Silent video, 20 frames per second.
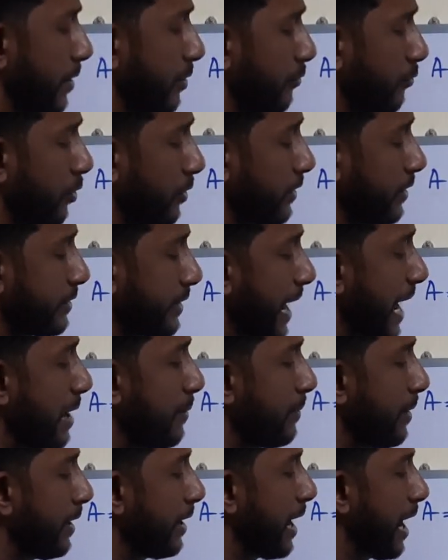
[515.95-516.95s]
For the time
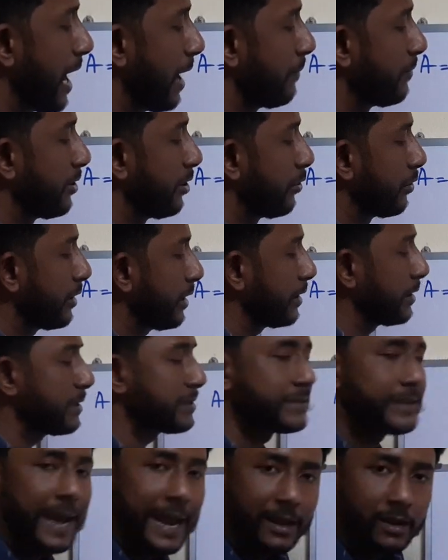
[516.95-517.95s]
being, I am denoting this
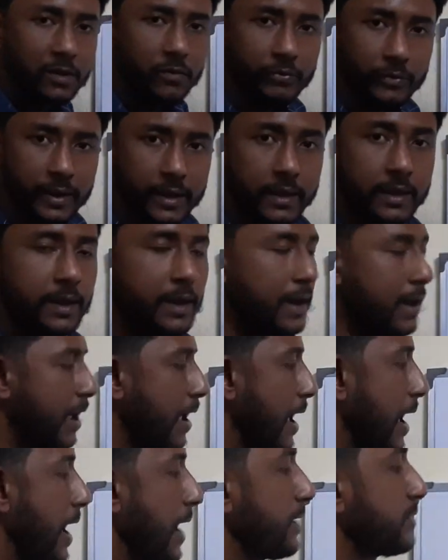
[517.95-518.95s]
rank of A
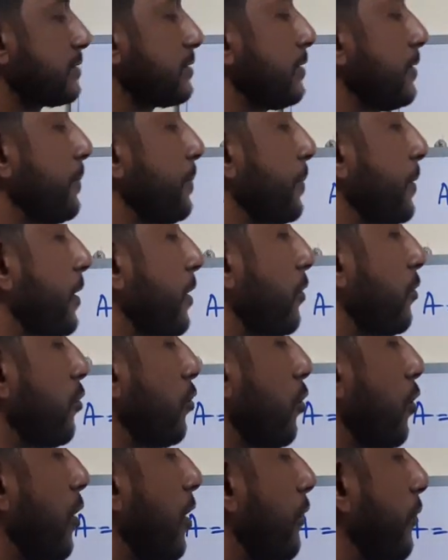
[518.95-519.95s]
as
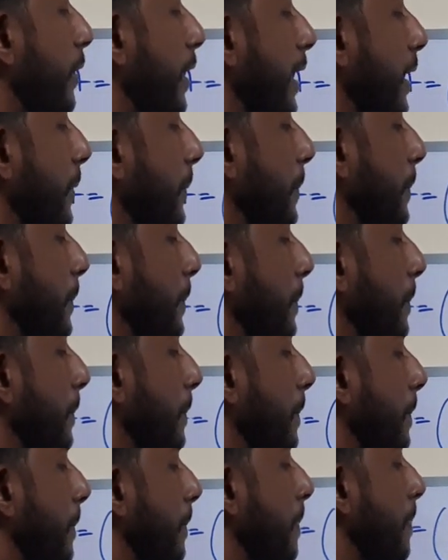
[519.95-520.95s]
row of A.
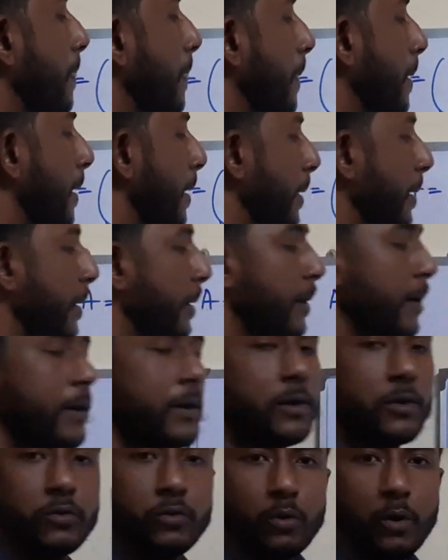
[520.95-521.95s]

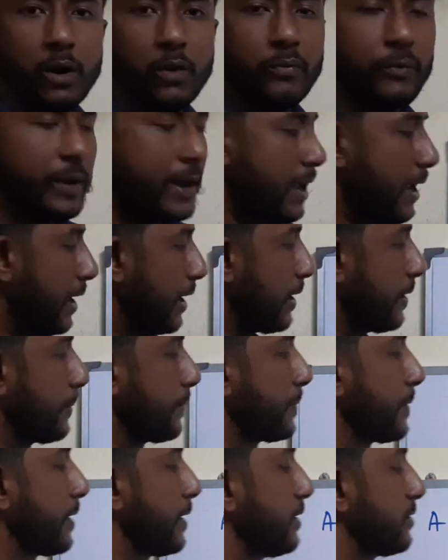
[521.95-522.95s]
Row of A
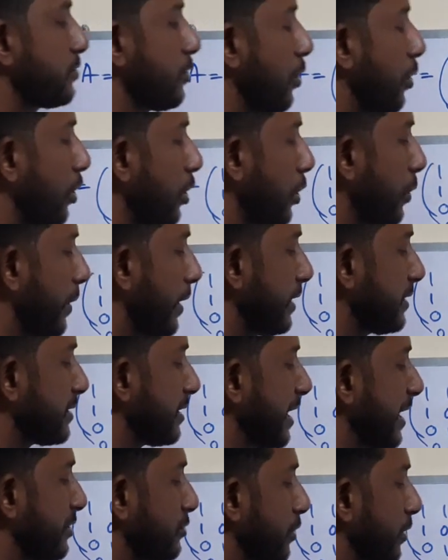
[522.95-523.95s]
is always
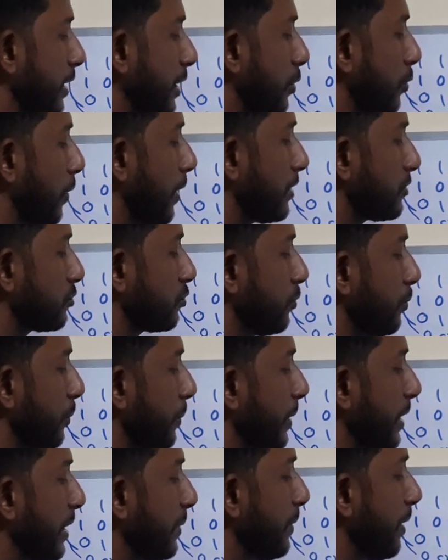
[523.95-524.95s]
less or equals to
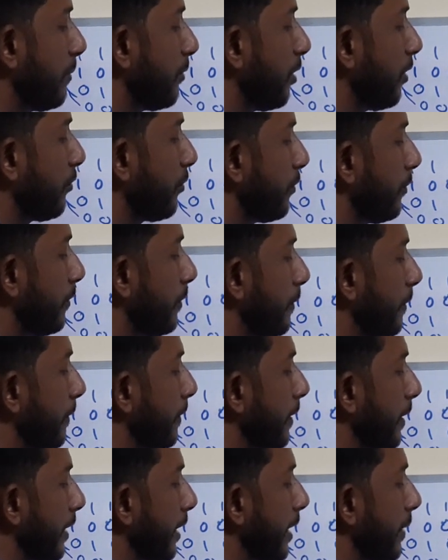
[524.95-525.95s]
minimum of
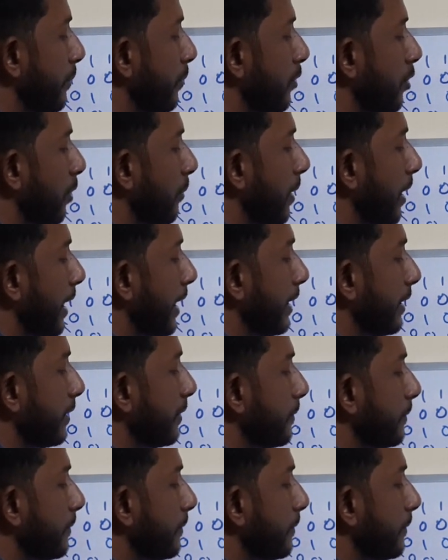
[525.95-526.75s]
m comma n.